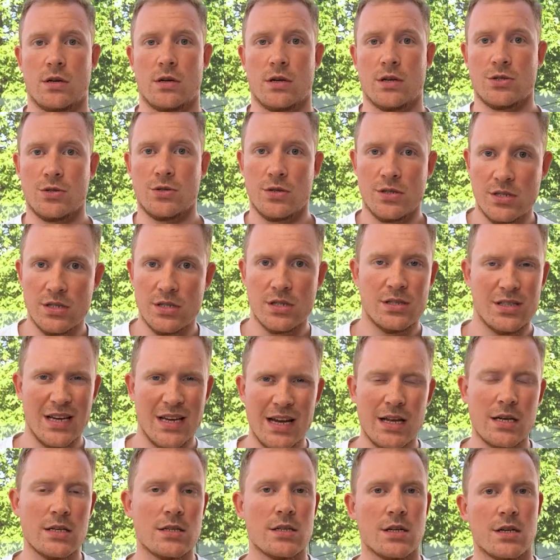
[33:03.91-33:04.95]
So it's to
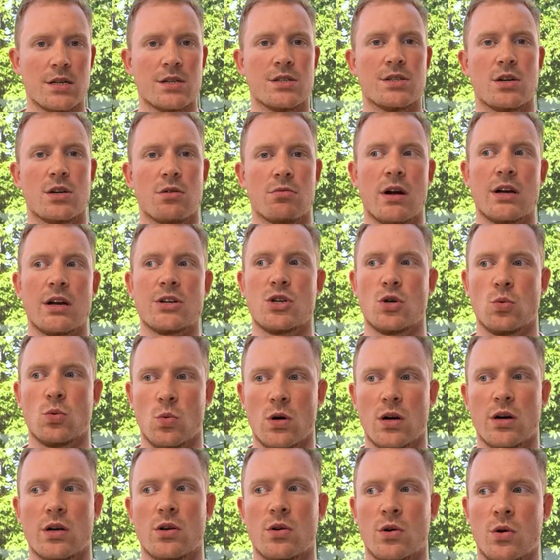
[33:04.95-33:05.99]
take into consideration, what
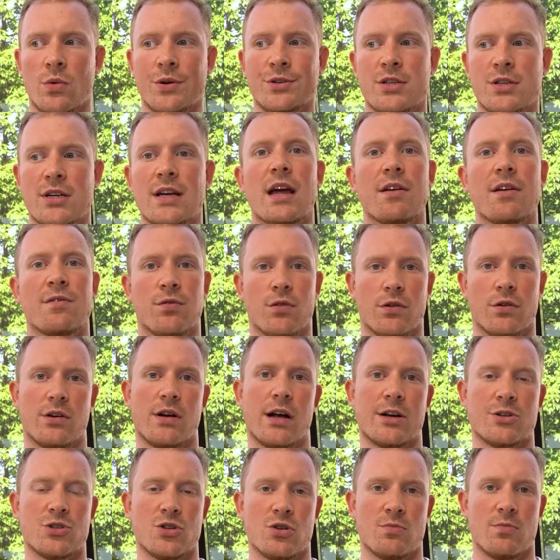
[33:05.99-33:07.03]
are you going to get for your
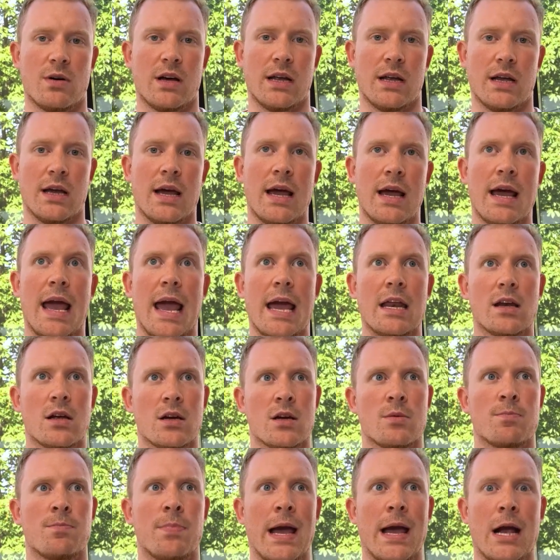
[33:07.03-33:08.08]
extra money, and
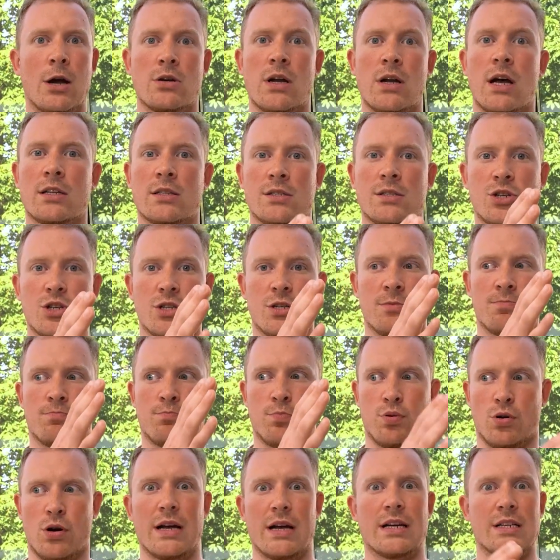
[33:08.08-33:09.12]
compare not just
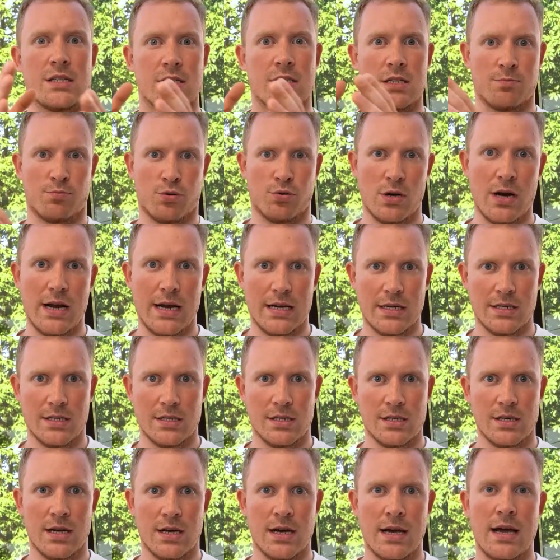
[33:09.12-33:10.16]
price to
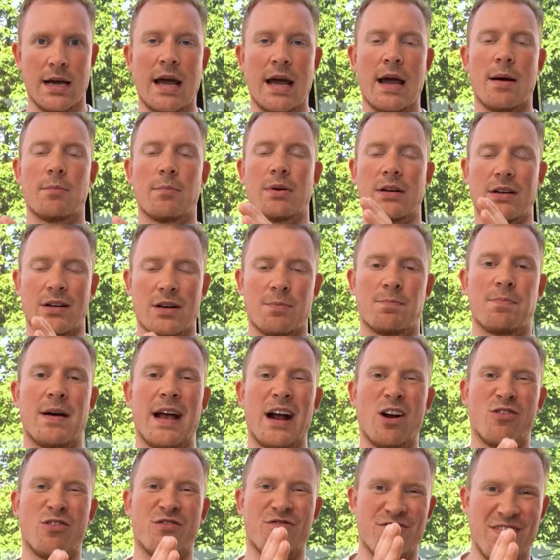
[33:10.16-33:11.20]
price, but
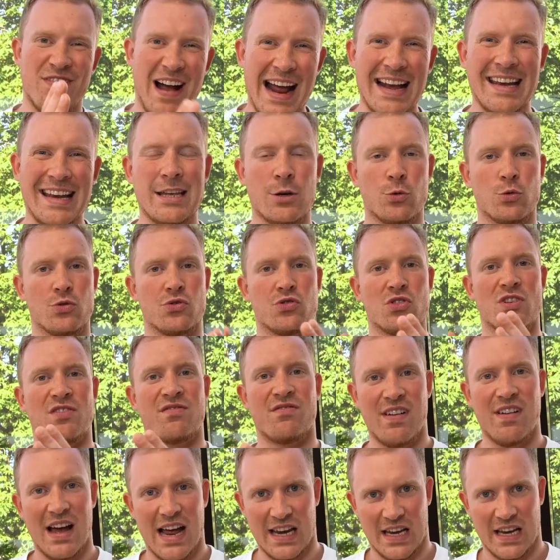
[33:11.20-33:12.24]
compare value to
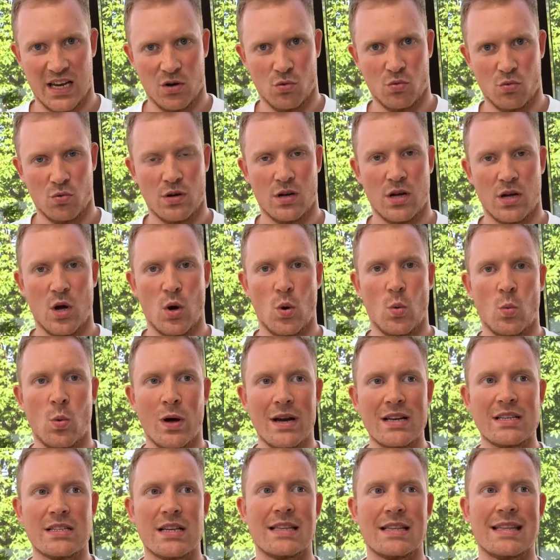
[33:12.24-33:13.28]
value. What
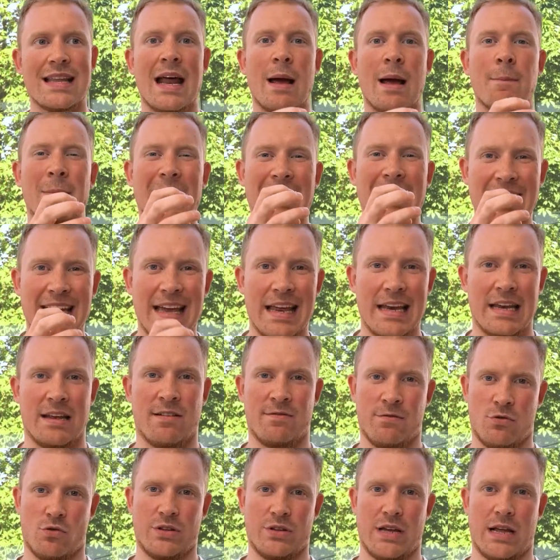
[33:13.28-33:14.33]
is it that I'm getting
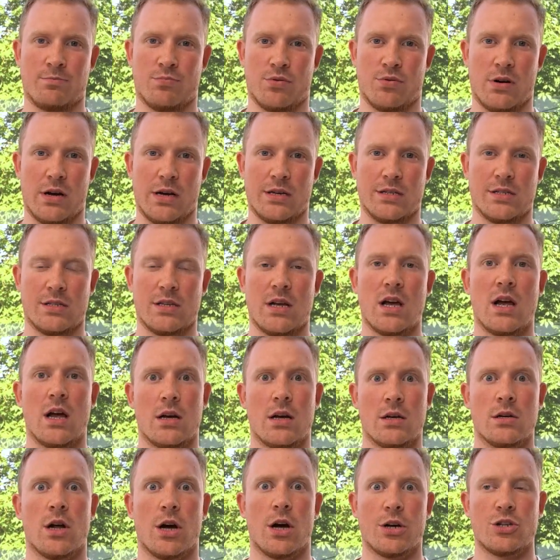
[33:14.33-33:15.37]
for that price?
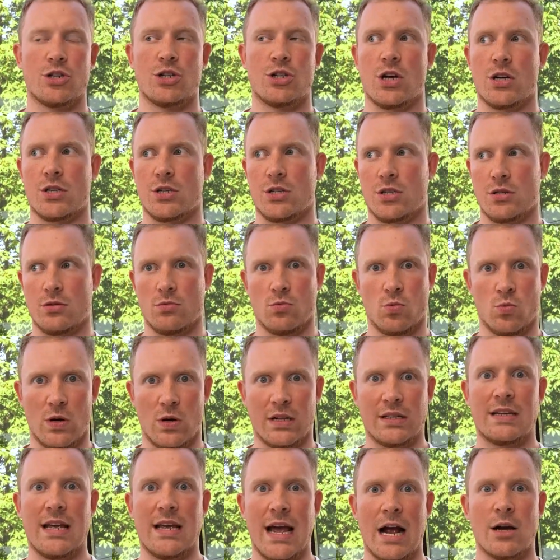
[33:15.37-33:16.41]
Not just
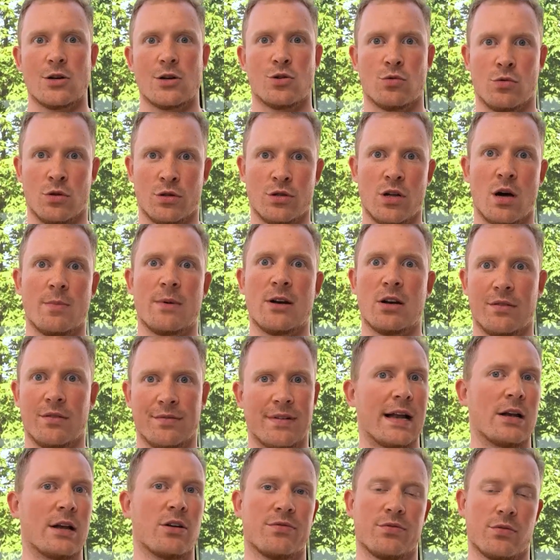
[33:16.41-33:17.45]
what the actual nominal
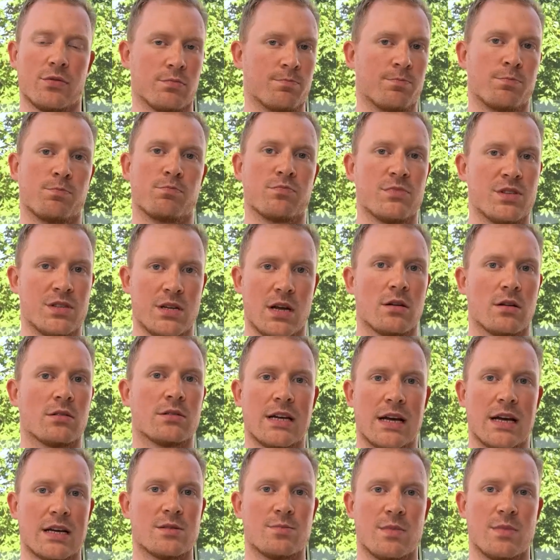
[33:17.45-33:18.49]
value for single
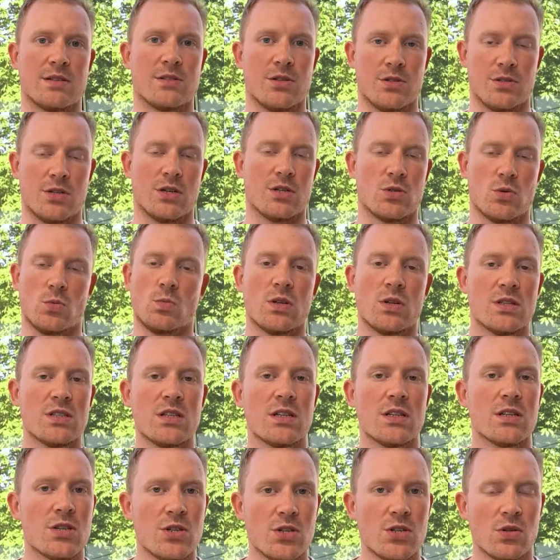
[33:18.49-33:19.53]
text message is. What's the
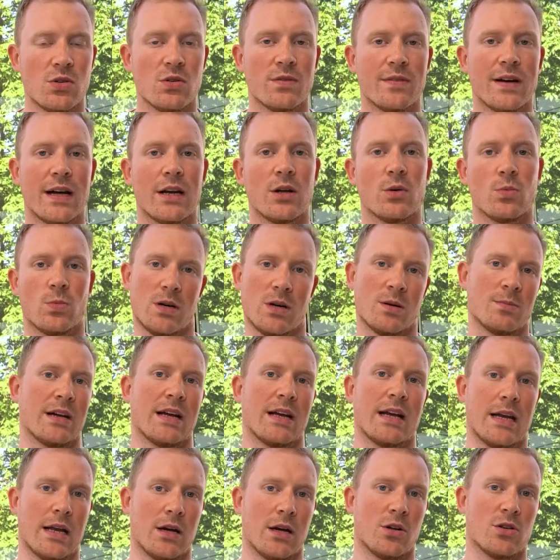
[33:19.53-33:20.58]
additional value? What am I
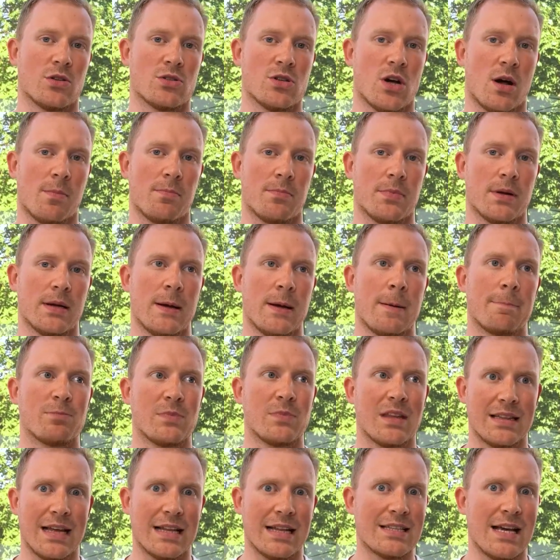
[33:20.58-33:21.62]
getting on top?
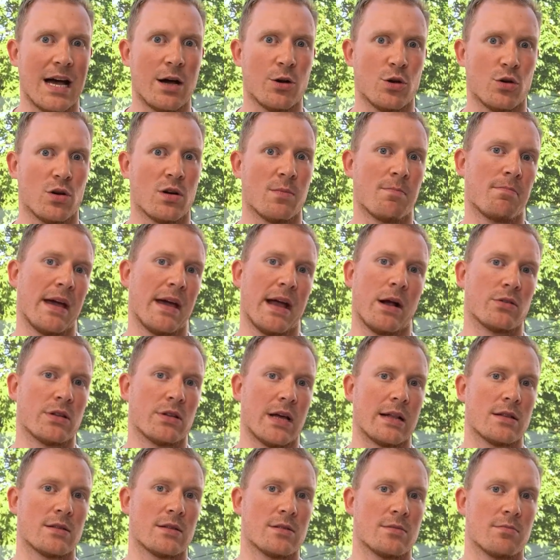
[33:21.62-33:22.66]
That's how you compare
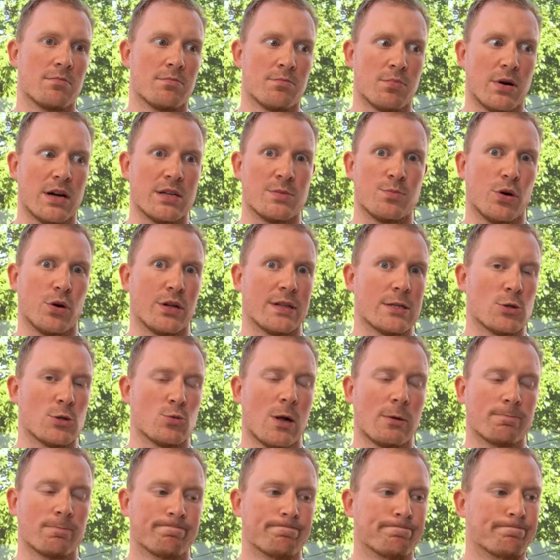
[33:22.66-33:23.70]
that price point as well.